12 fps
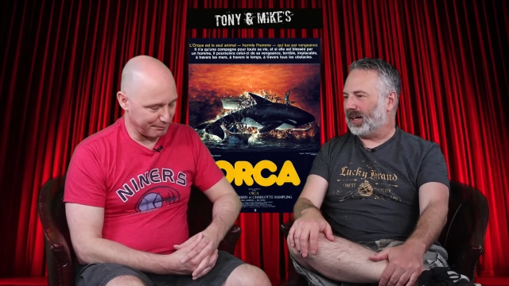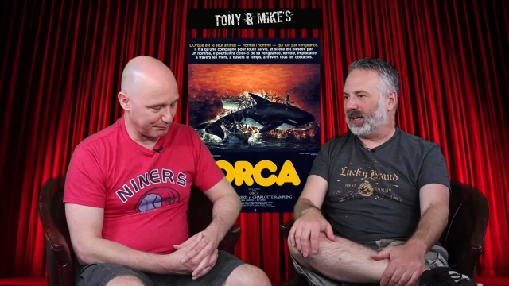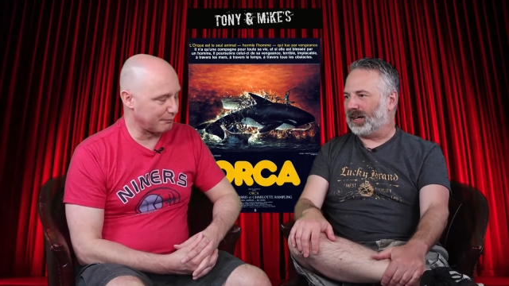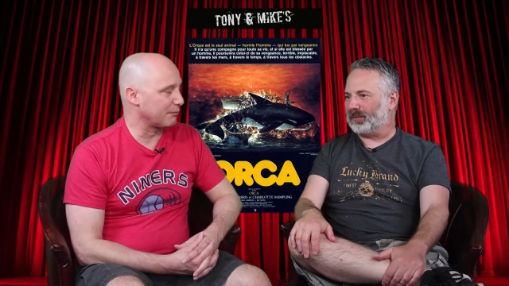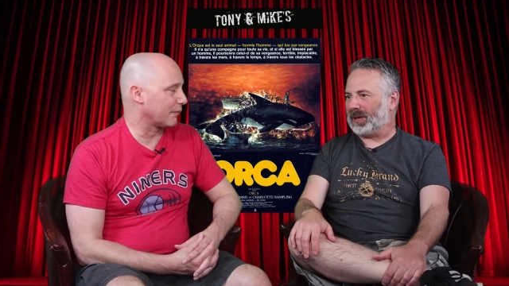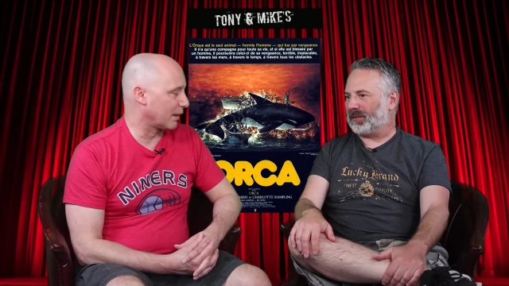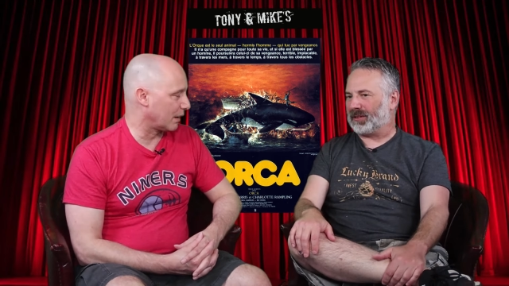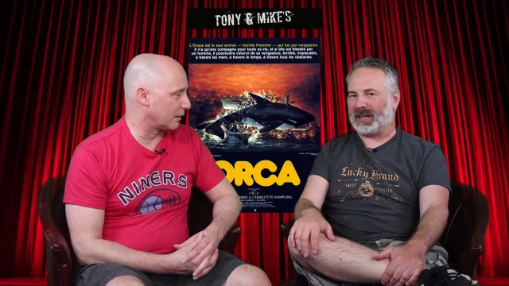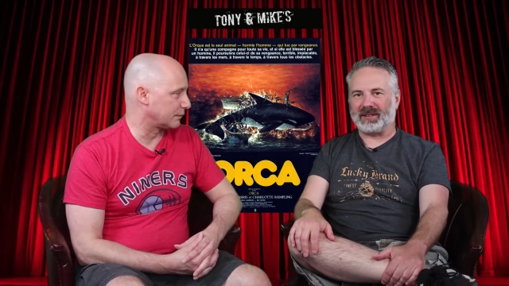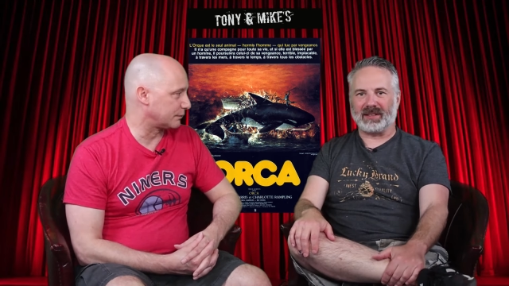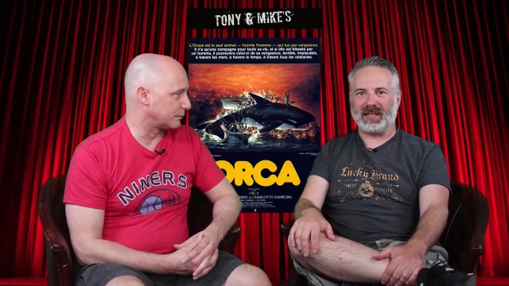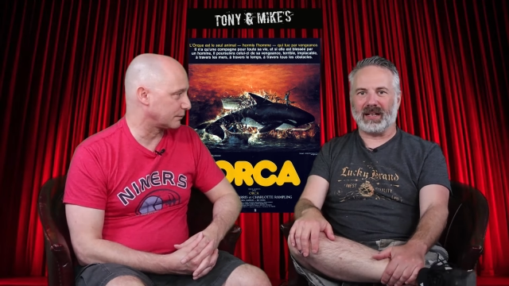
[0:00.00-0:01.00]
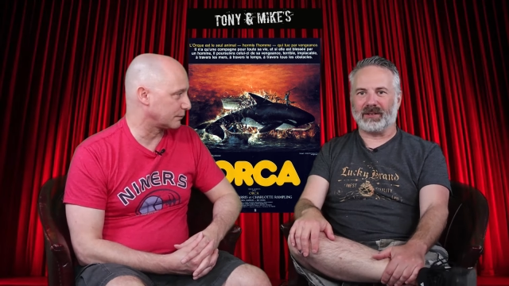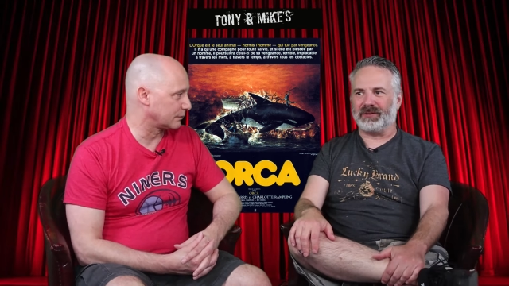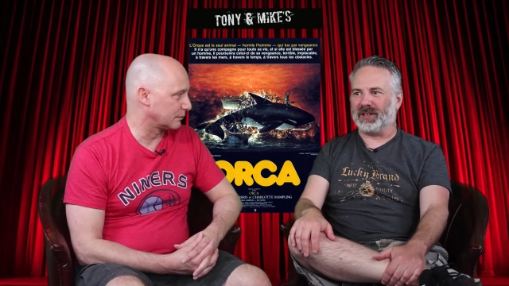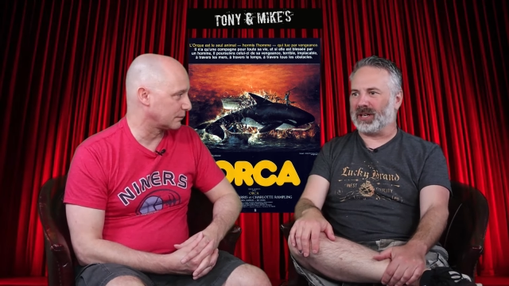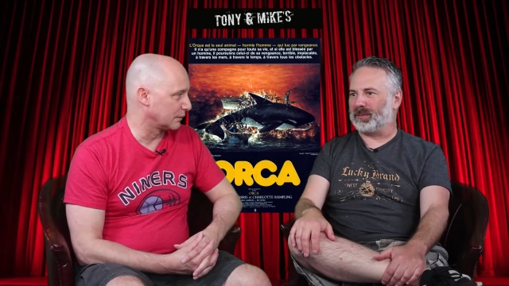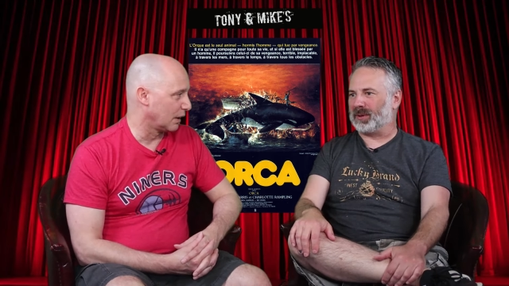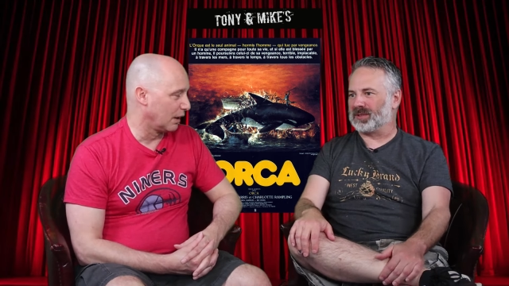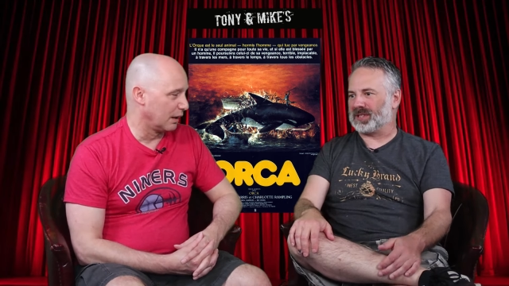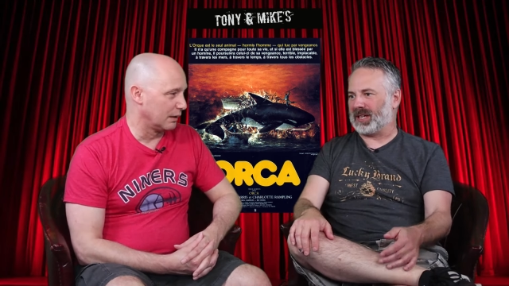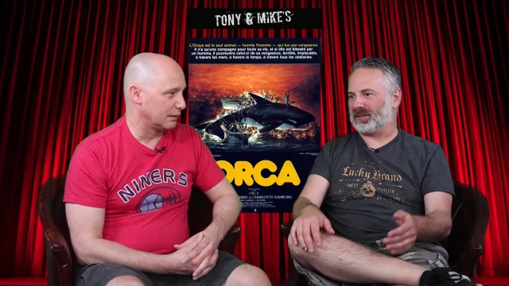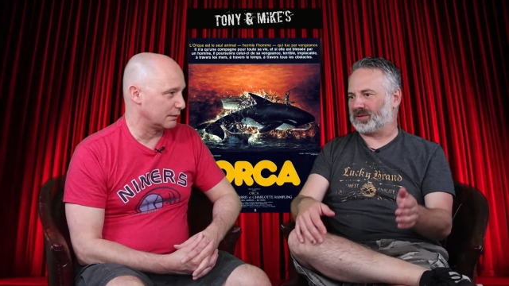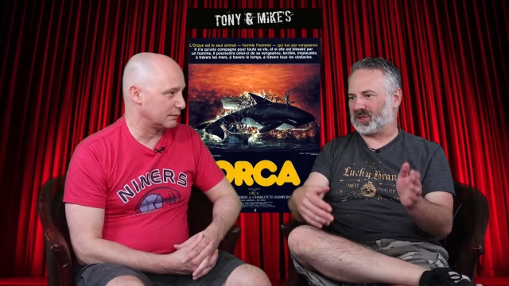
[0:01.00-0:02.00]
Speaker 1: Um, I forgot the dollar figure, but it was
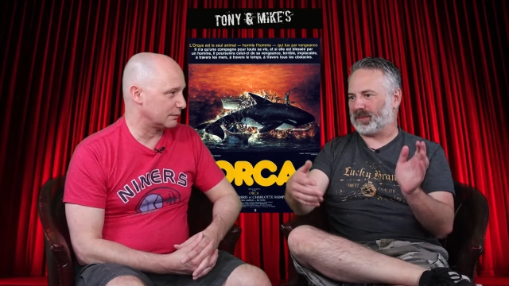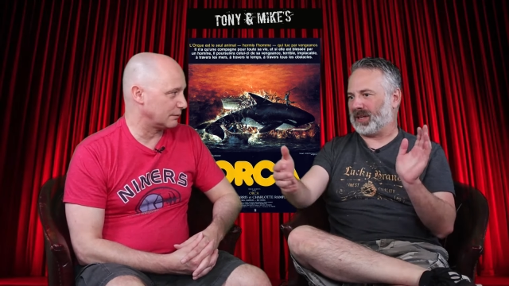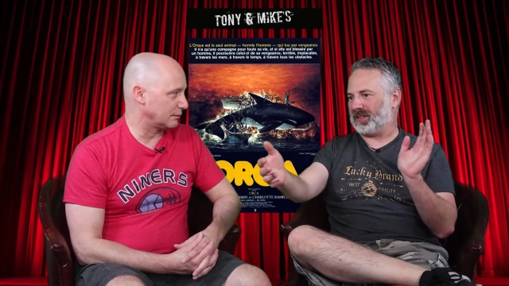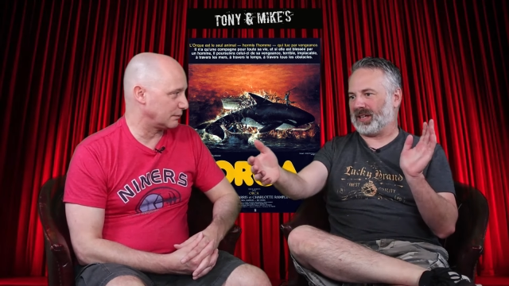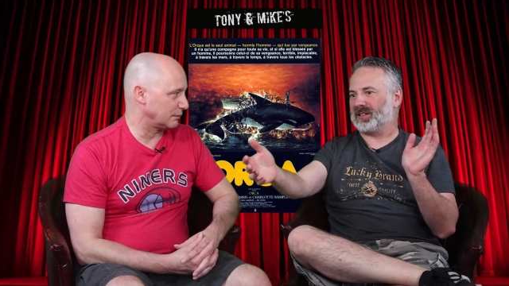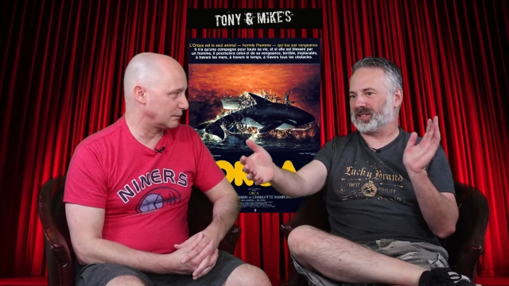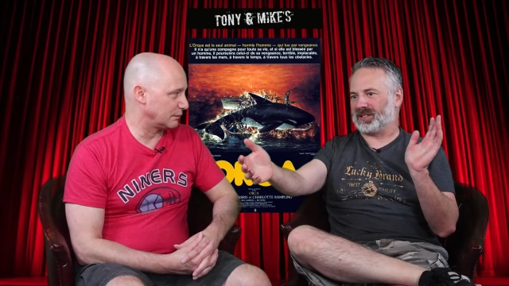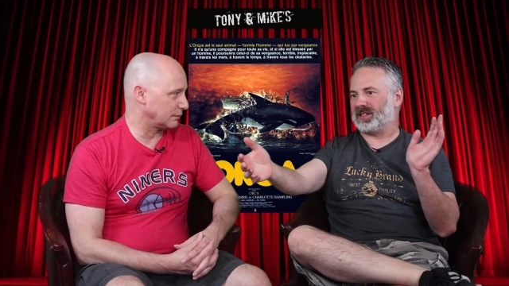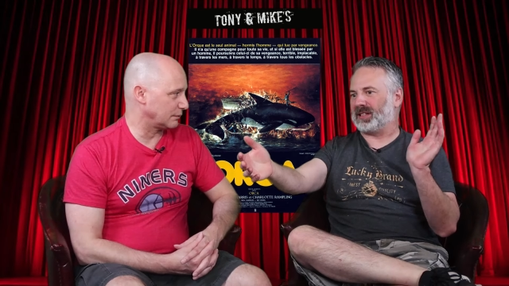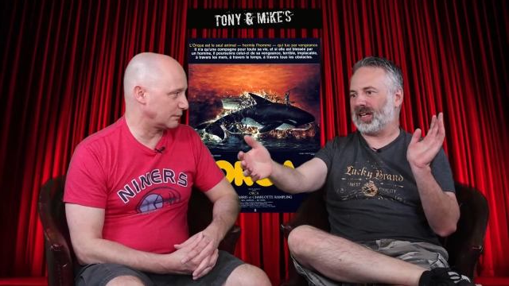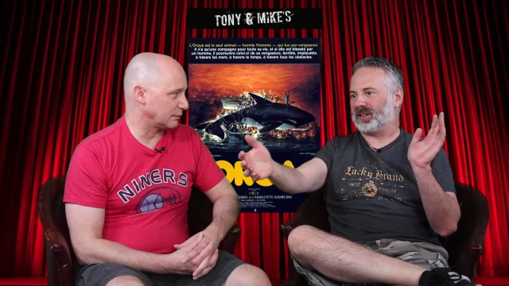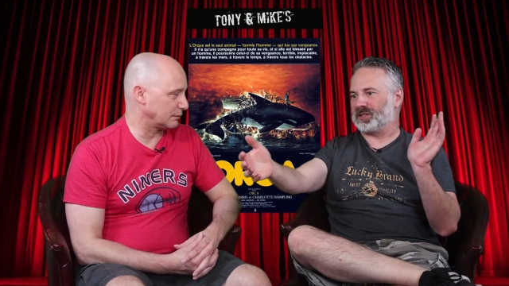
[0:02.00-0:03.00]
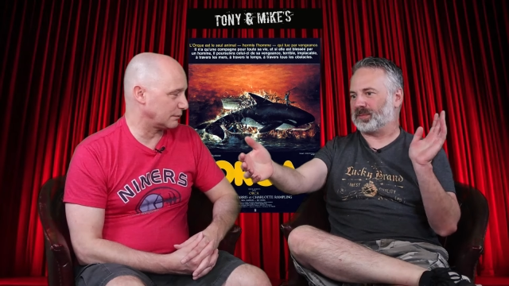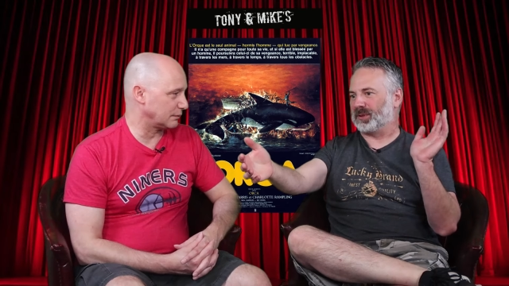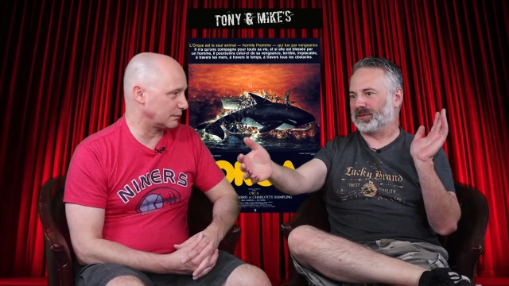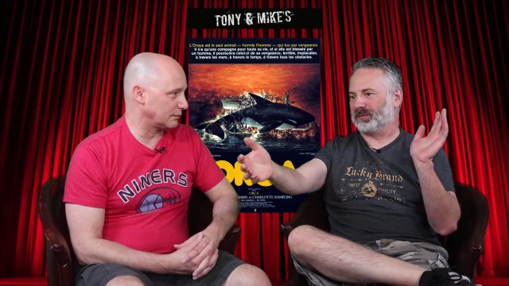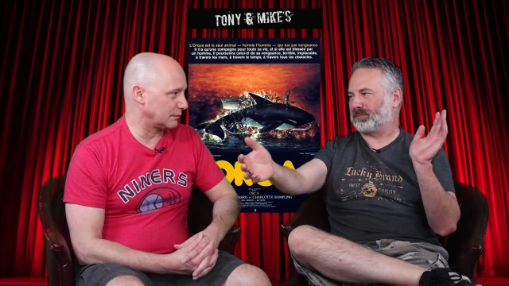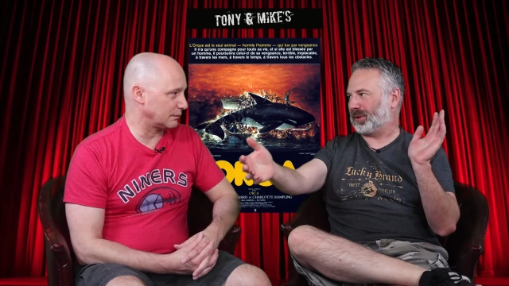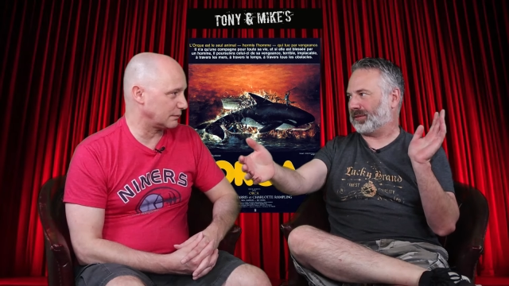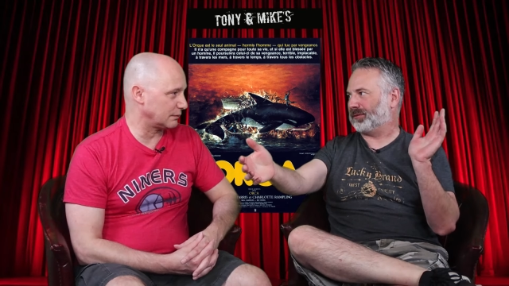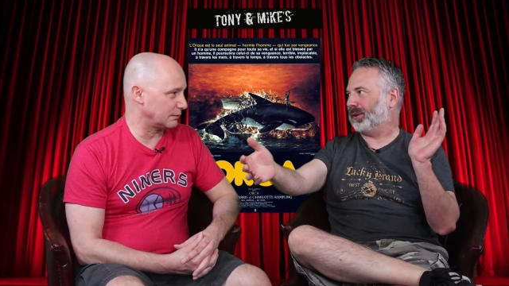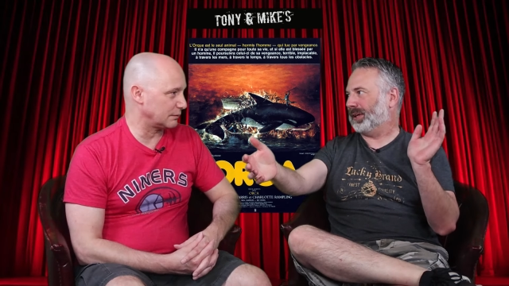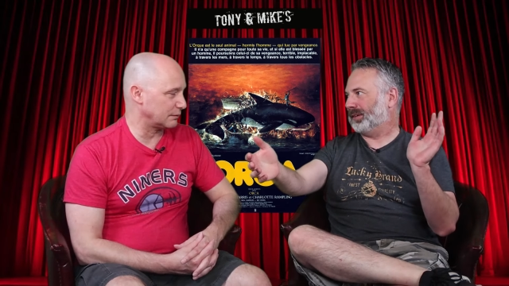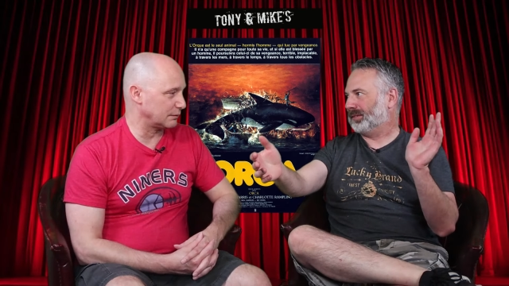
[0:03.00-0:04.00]
like so many thousands of dollars per, per
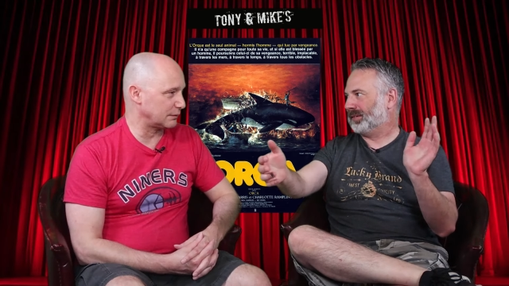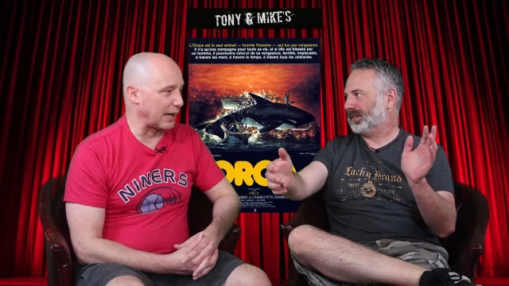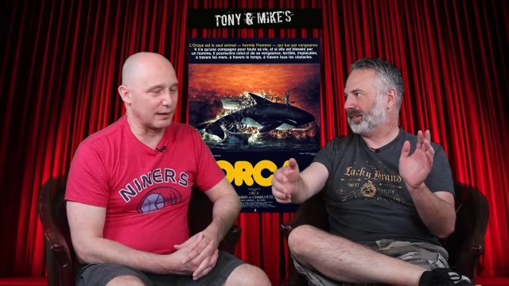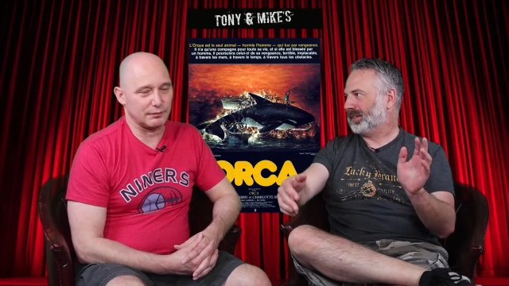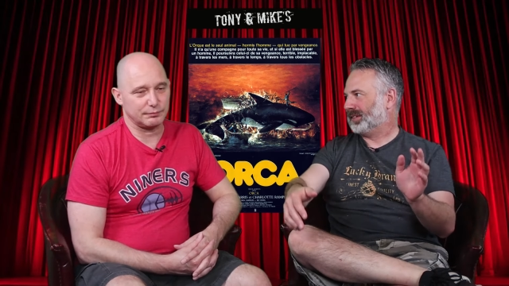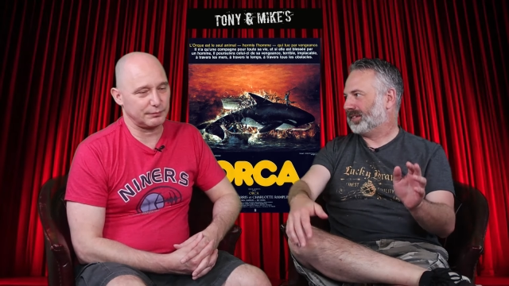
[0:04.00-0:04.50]
foot. Yeah,